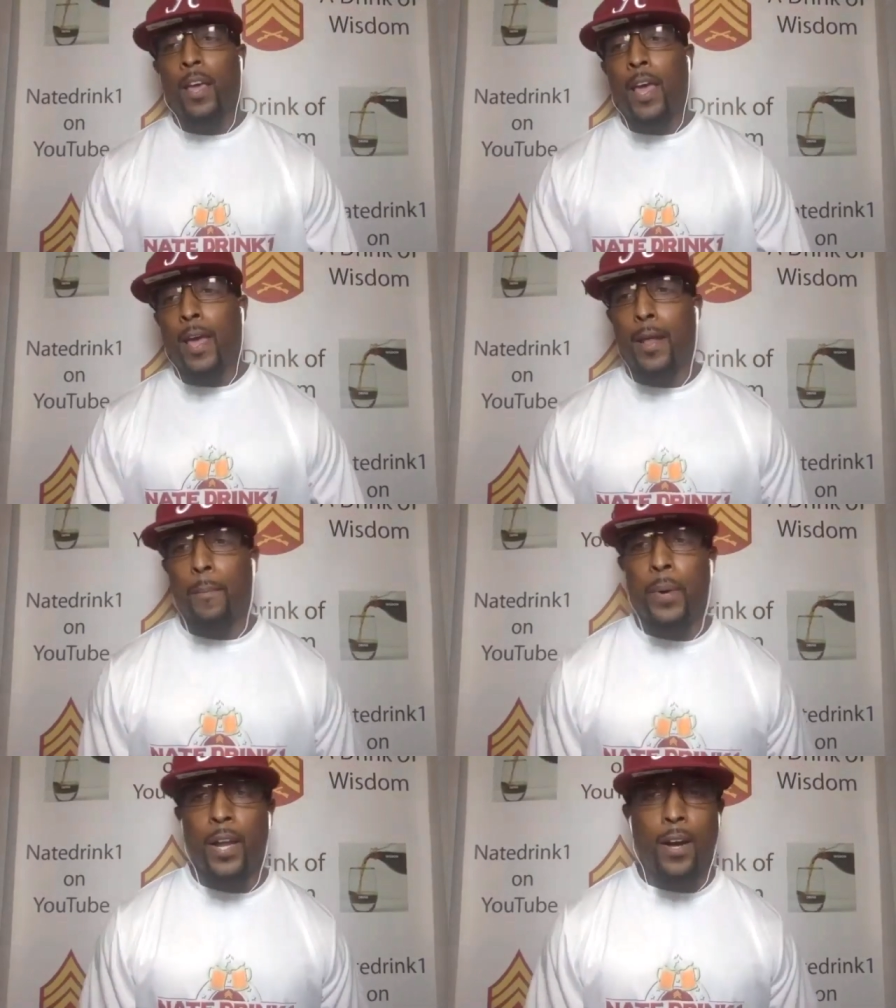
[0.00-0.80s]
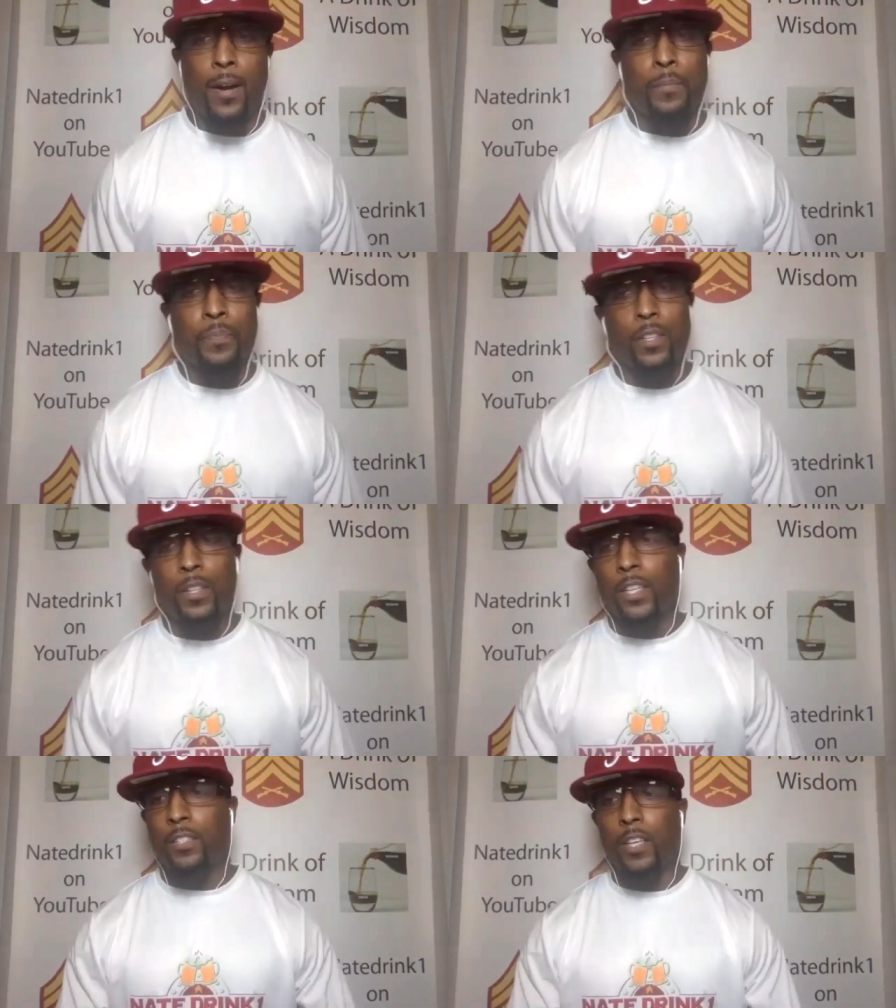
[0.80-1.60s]
And but um,
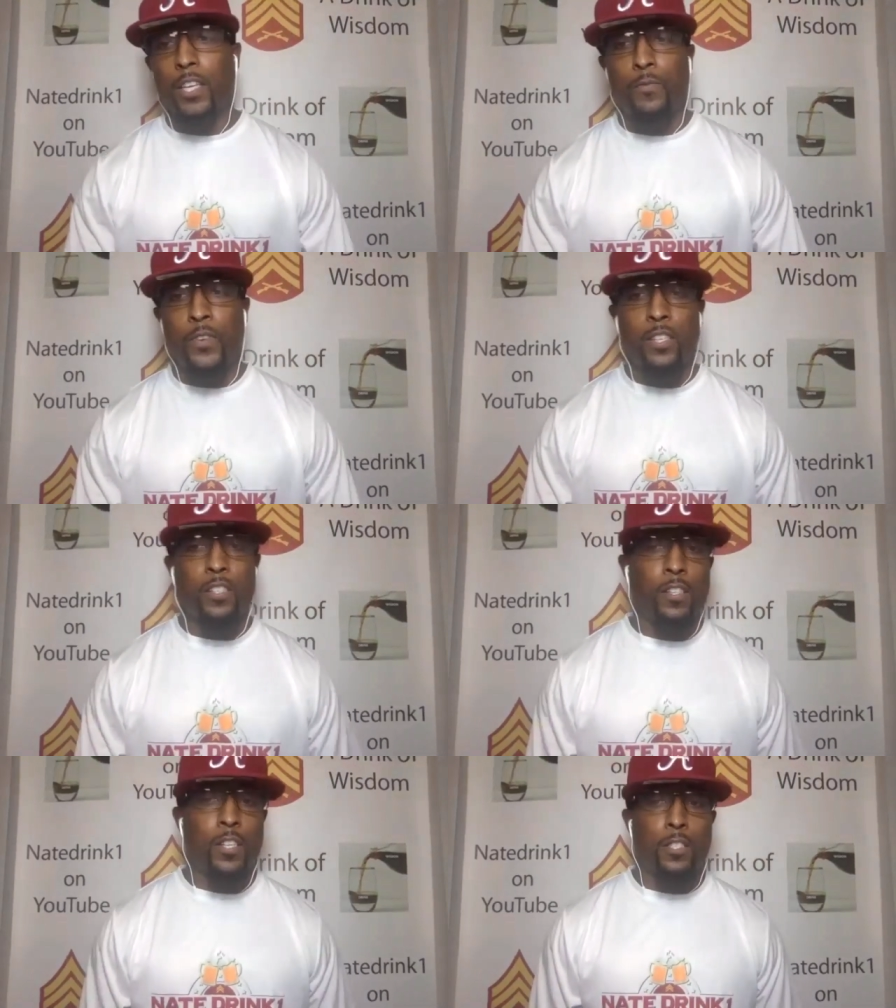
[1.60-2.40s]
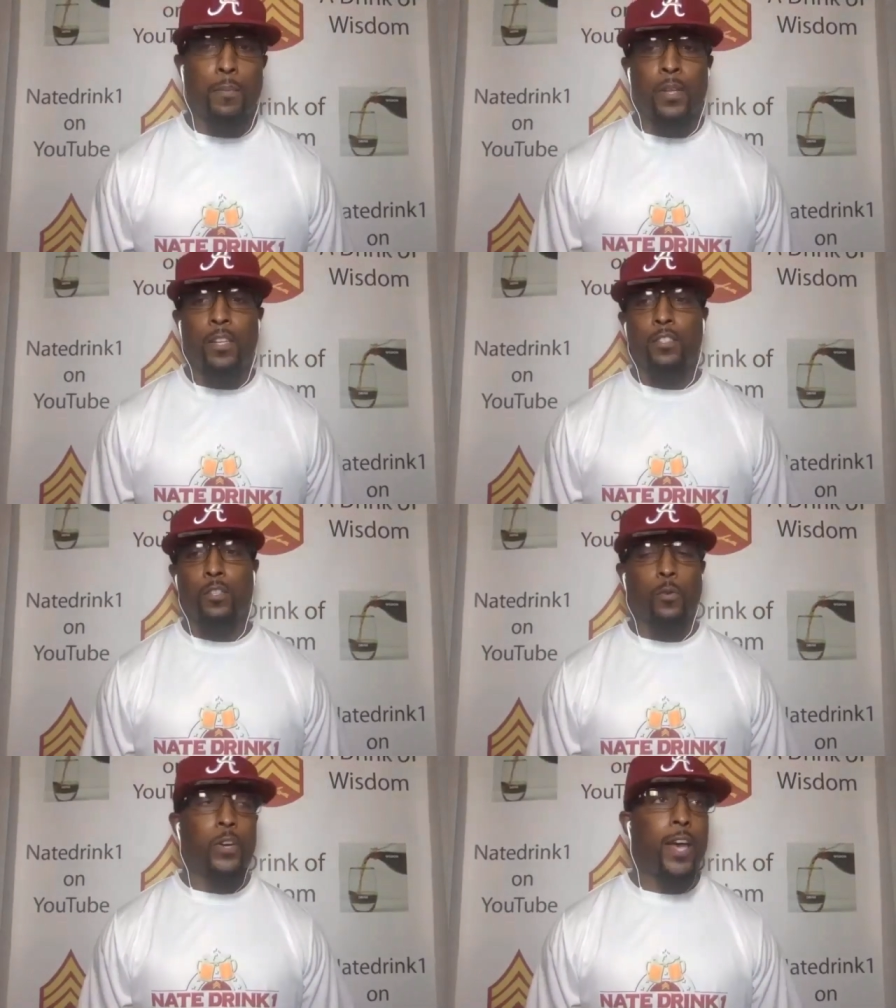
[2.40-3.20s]
listen, his vision, his ability to
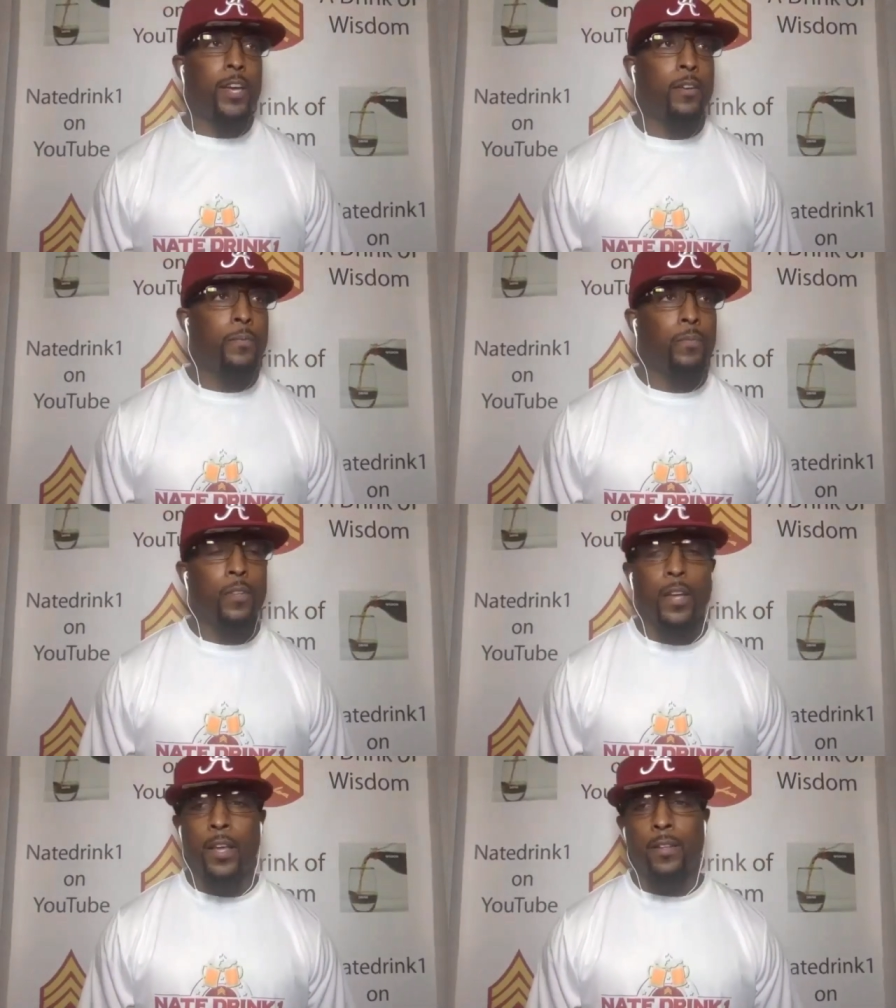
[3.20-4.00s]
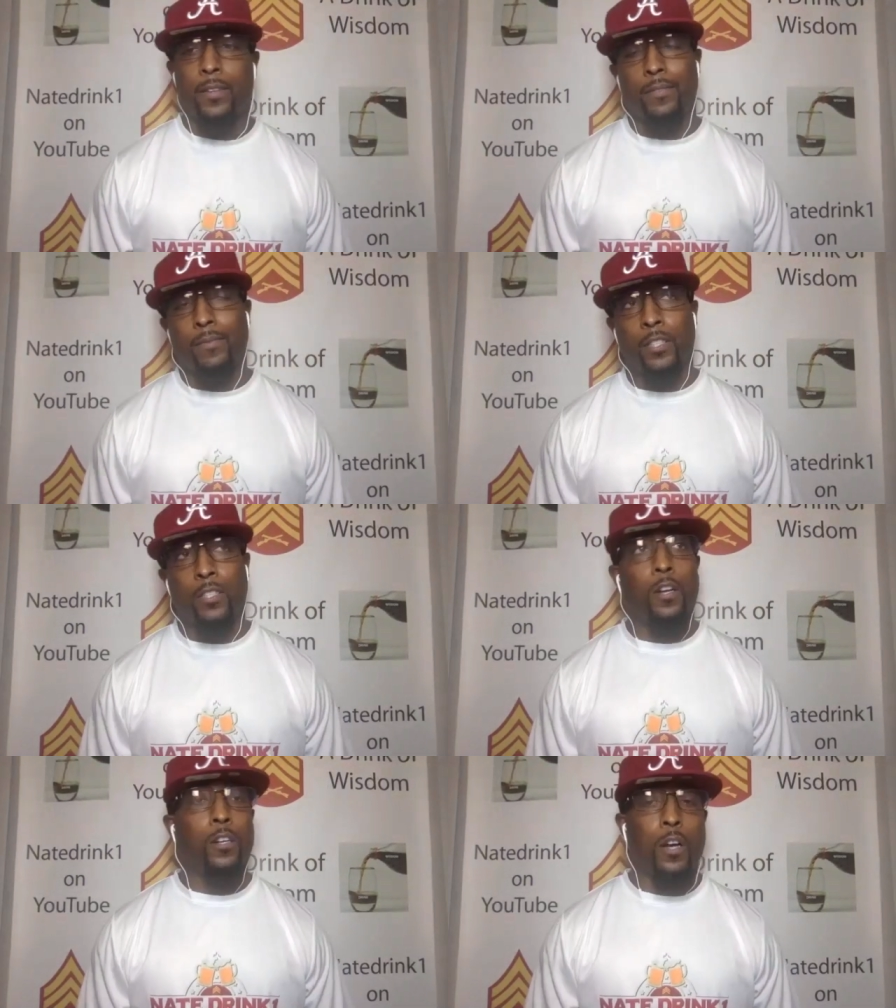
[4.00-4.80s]
create, it, is
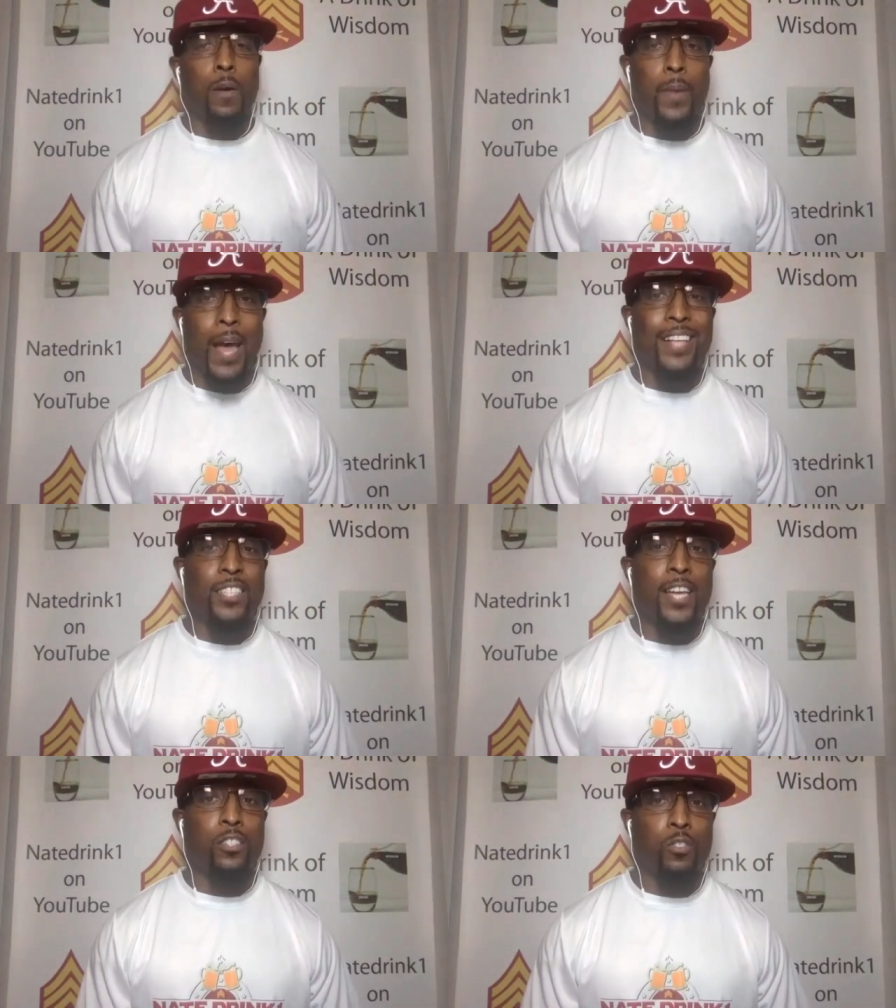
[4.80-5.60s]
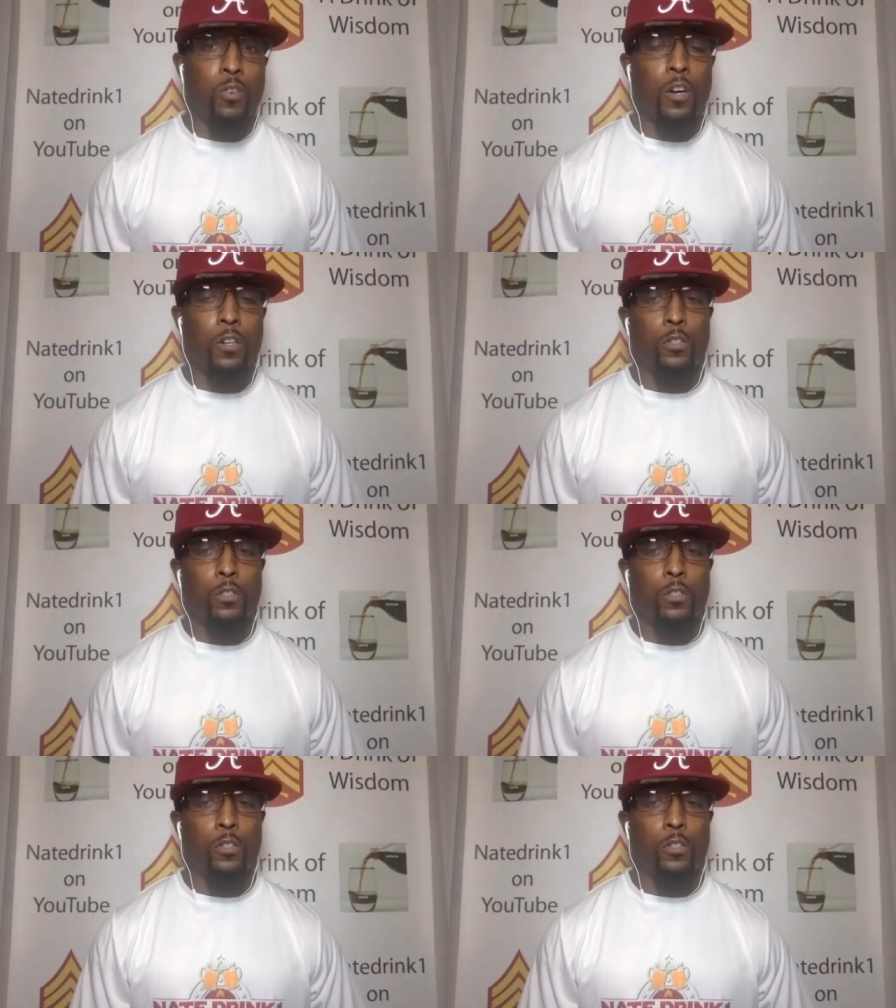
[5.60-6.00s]
going to come as a struggle.